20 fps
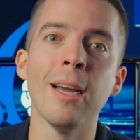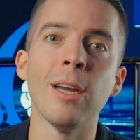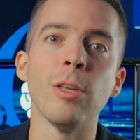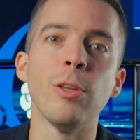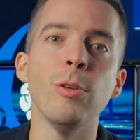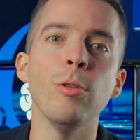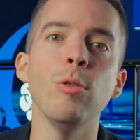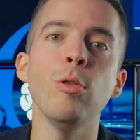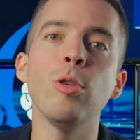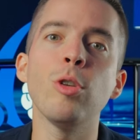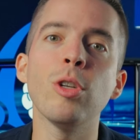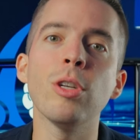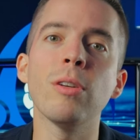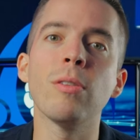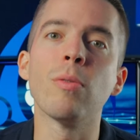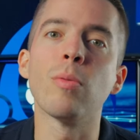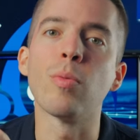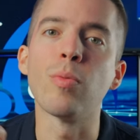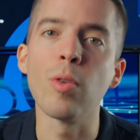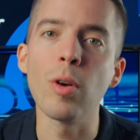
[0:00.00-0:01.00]
you should
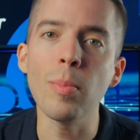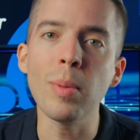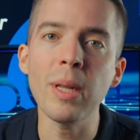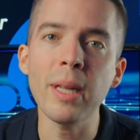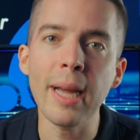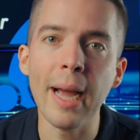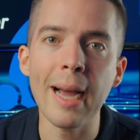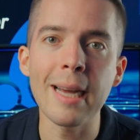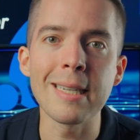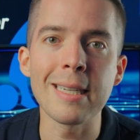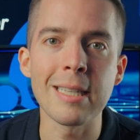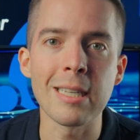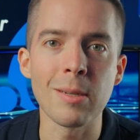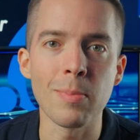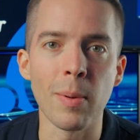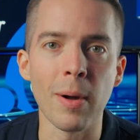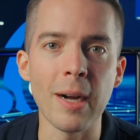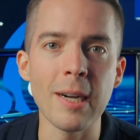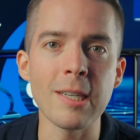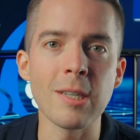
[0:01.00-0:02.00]
verbally ask this
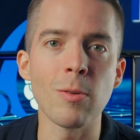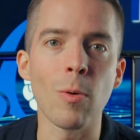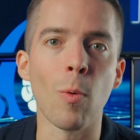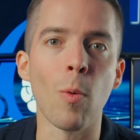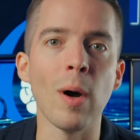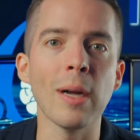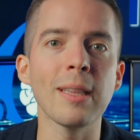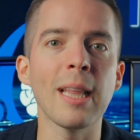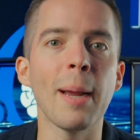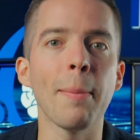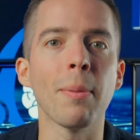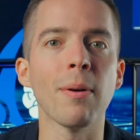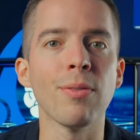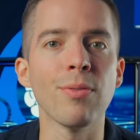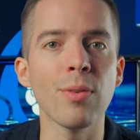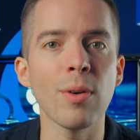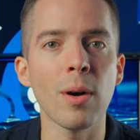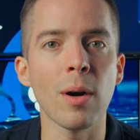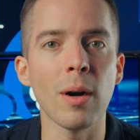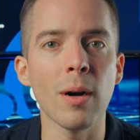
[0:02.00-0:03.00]
boss what they
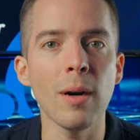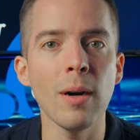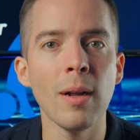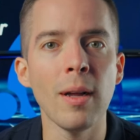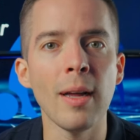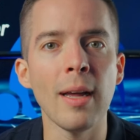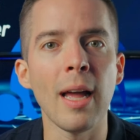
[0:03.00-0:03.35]
prefer